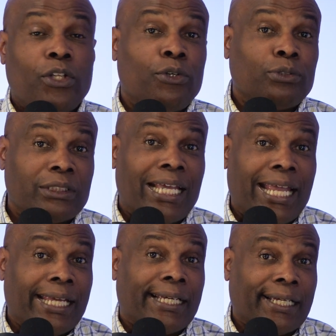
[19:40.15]
you
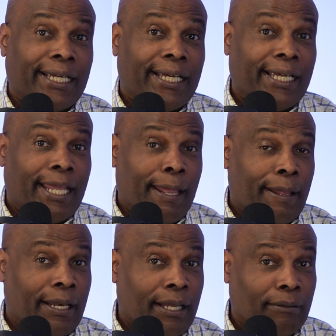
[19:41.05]
take
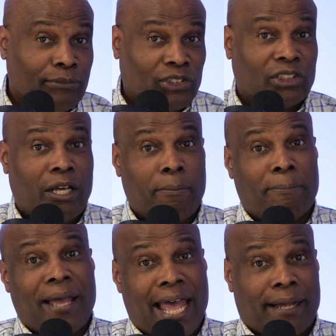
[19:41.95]
a lump sum
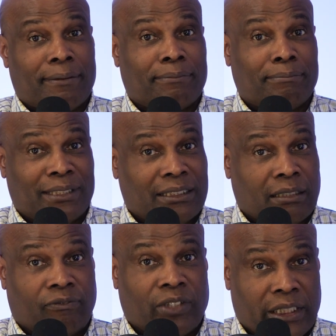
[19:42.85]
back,
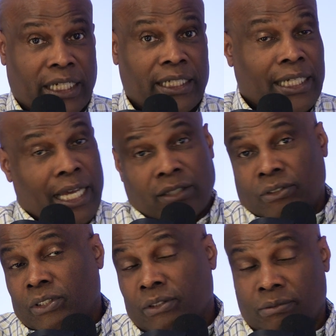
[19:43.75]
Mr. VA? I
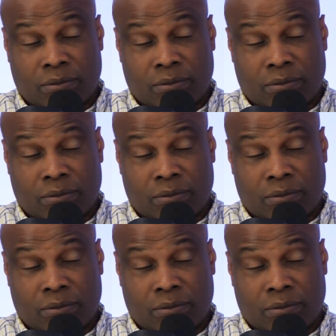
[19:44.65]
don't know.